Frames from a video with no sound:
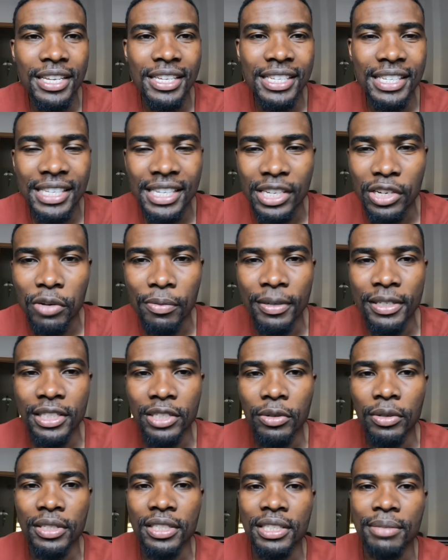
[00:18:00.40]

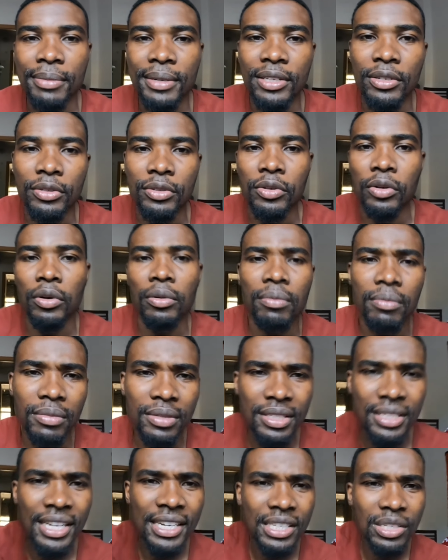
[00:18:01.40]

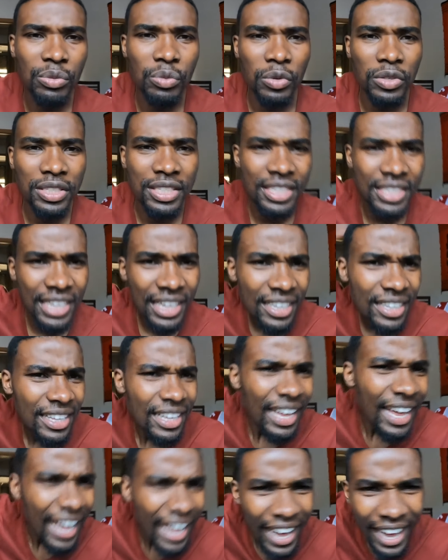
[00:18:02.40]
skidomatiko@gmail.com. Just watch it at
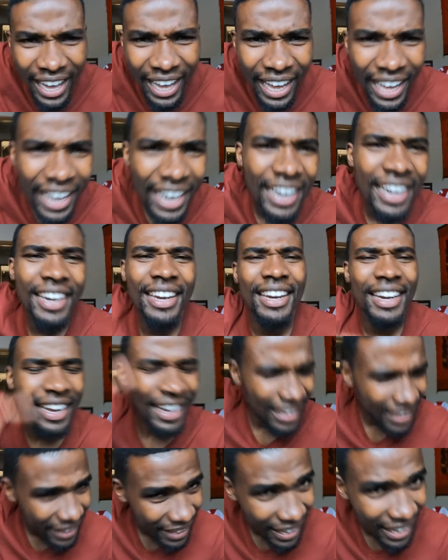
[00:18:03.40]
the end.
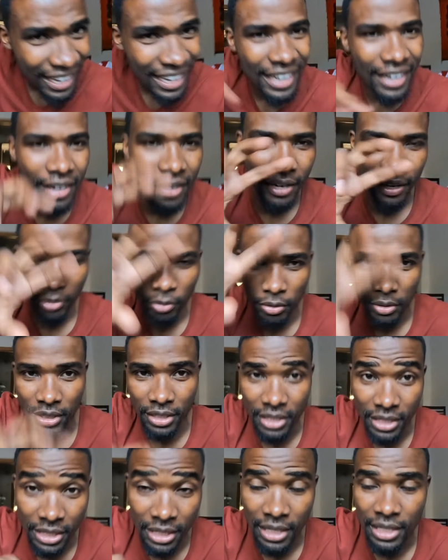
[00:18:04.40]
At the end, all
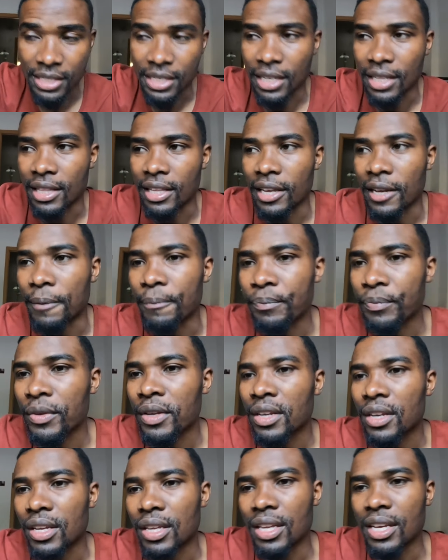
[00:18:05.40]
the details are there.
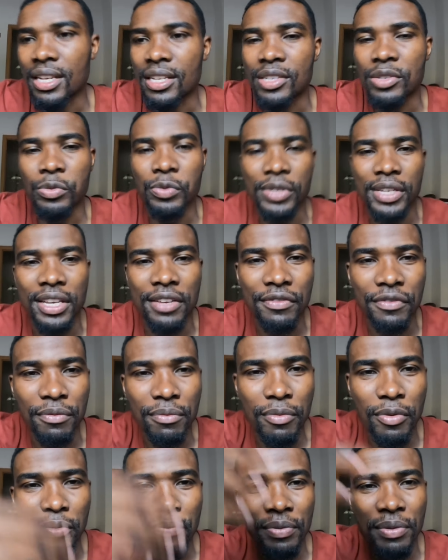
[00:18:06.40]
Yes, we give
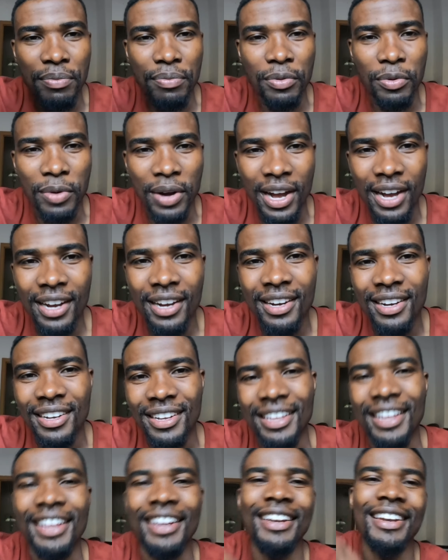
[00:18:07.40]
more people work
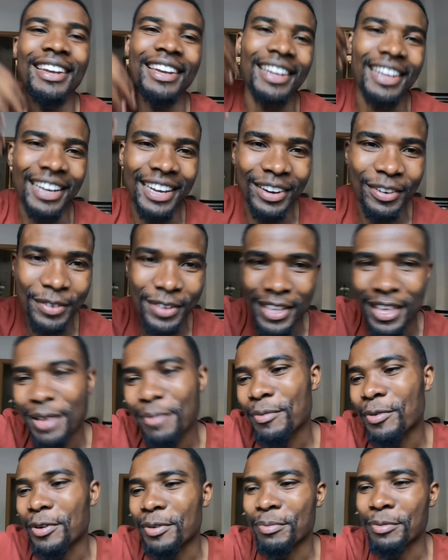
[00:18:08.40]
and we
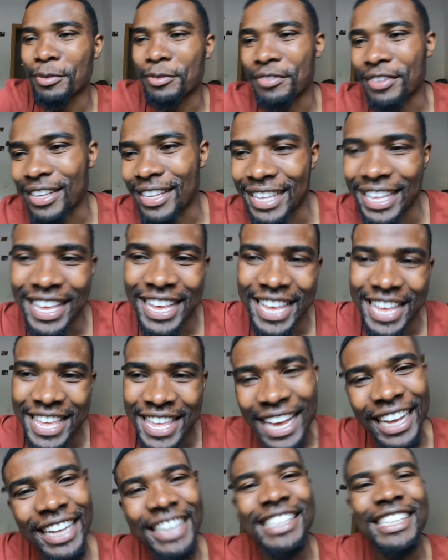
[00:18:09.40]
keep on moving.
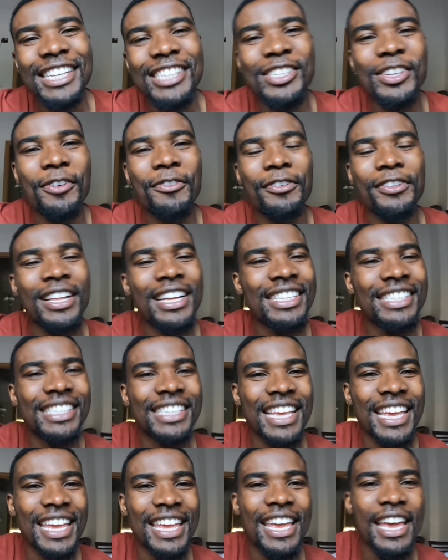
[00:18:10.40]
Yes, so for that
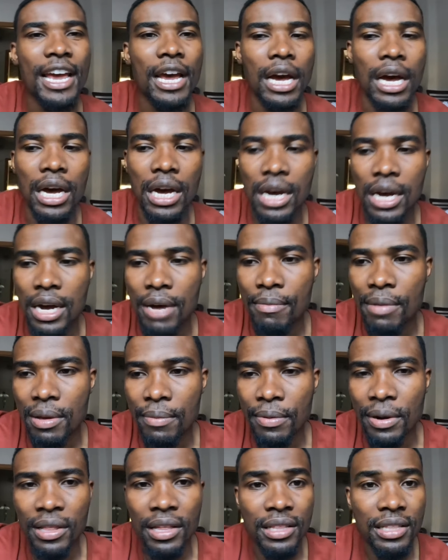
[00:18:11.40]
say, my
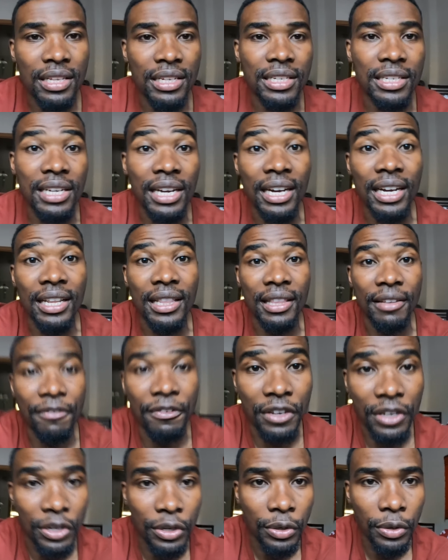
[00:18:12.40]
brother did the
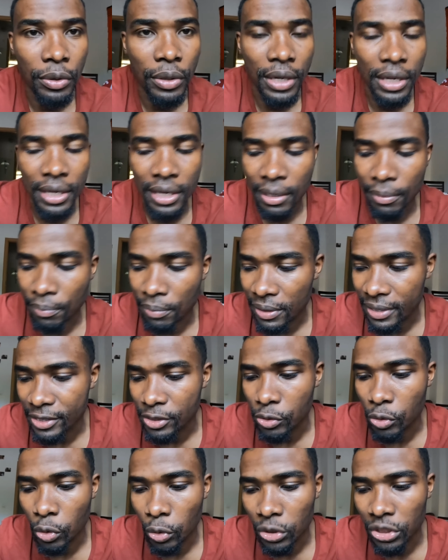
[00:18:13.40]
video, and
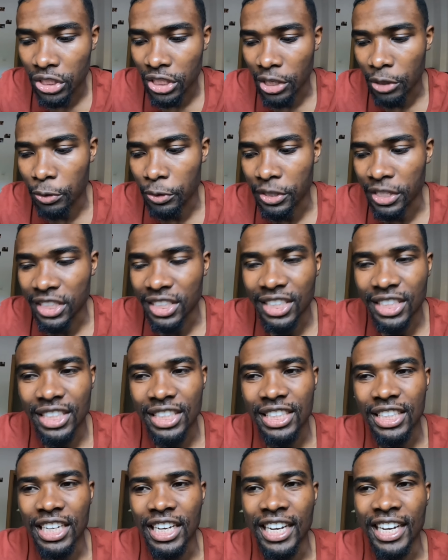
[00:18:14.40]
please go check on
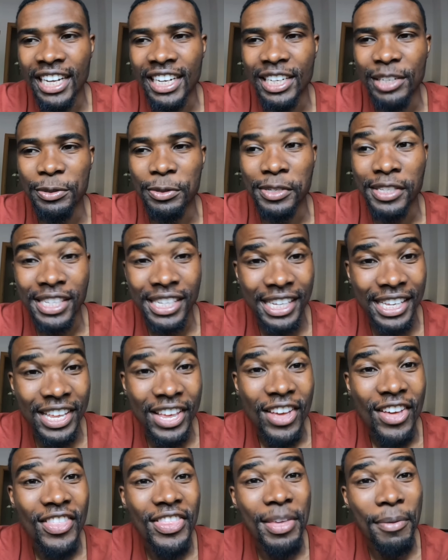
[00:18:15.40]
it and you
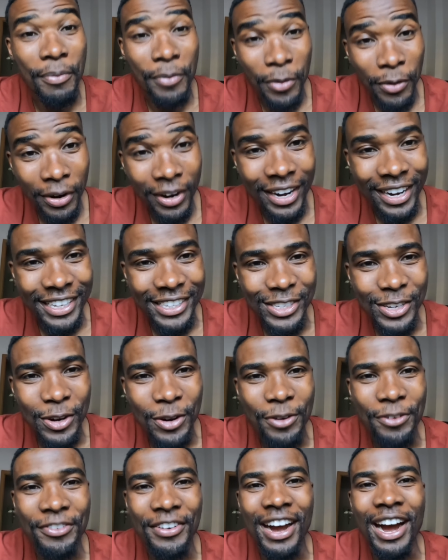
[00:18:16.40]
see the progress
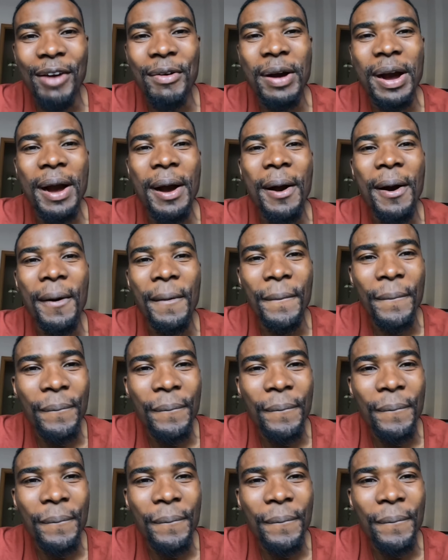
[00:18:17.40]
of our